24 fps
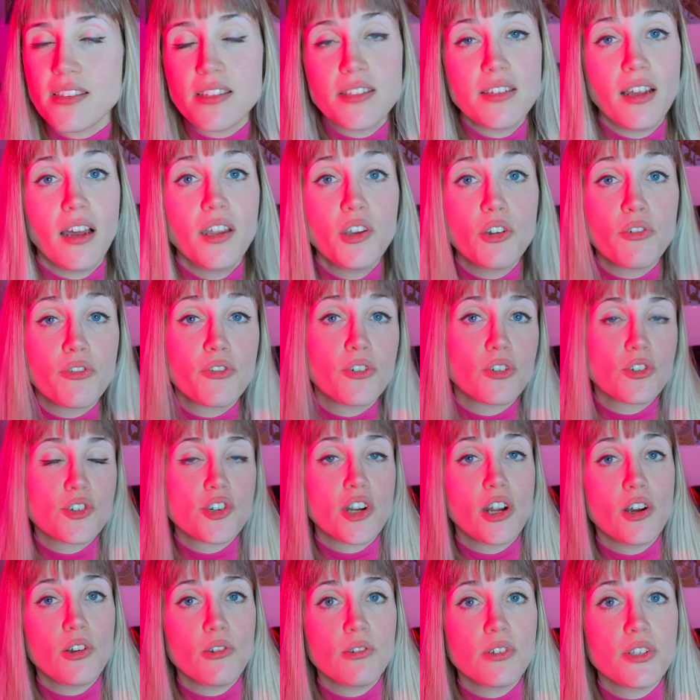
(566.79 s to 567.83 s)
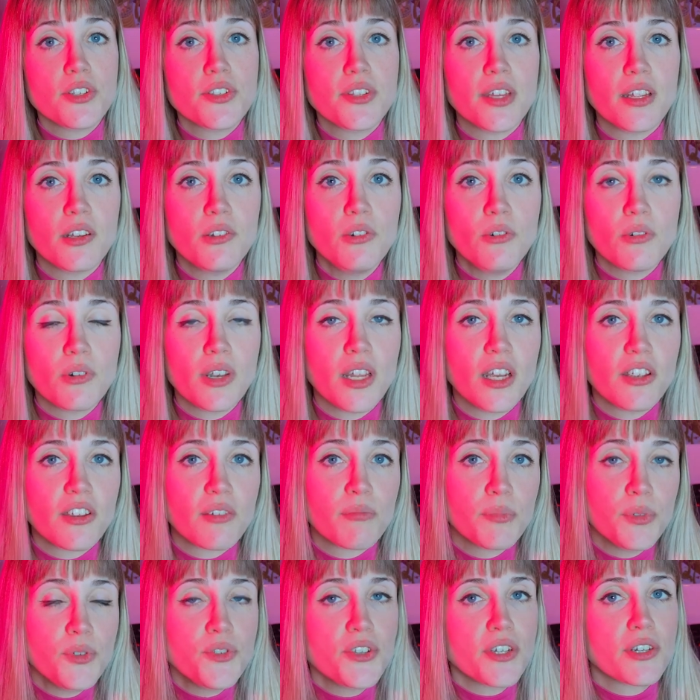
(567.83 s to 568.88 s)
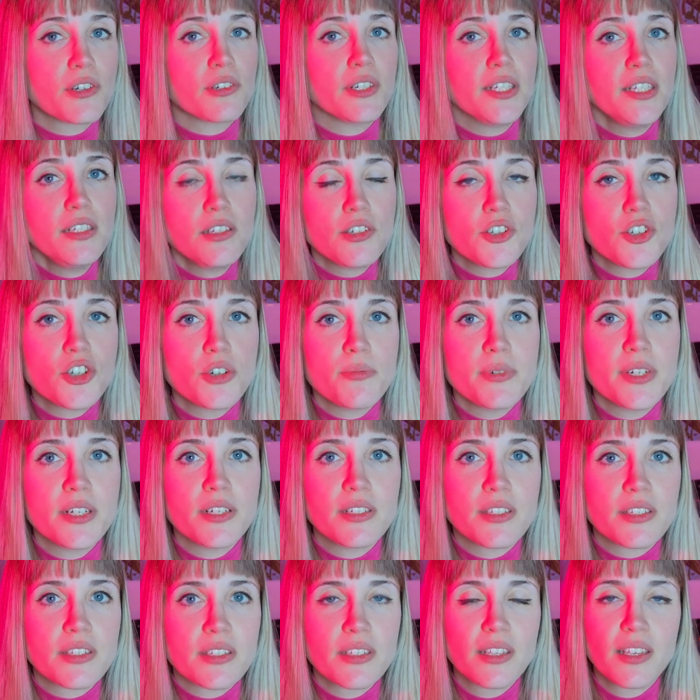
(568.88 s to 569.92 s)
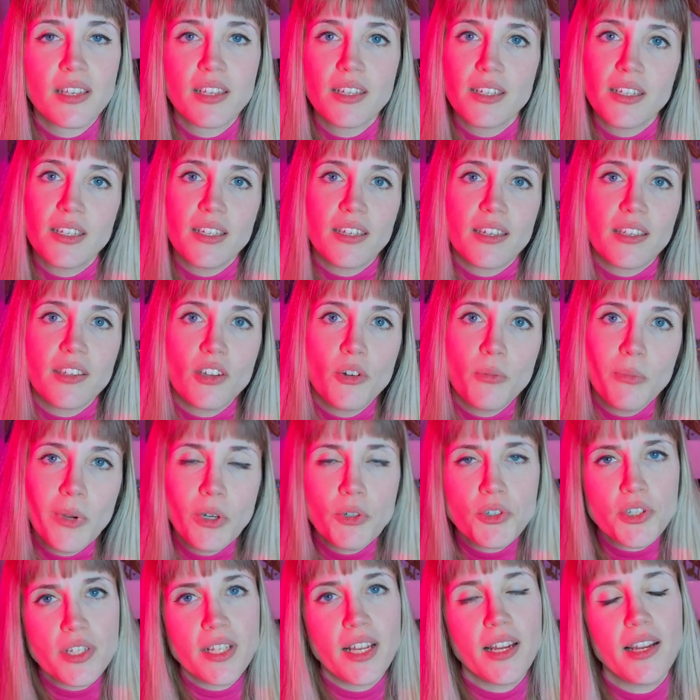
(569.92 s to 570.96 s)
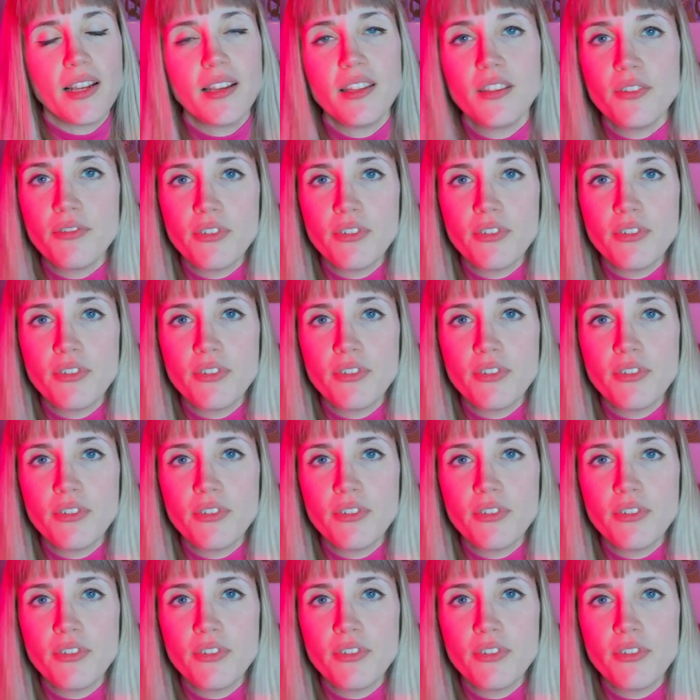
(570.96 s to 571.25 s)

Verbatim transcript: a ton of controllers that look like musical instruments. You're most likely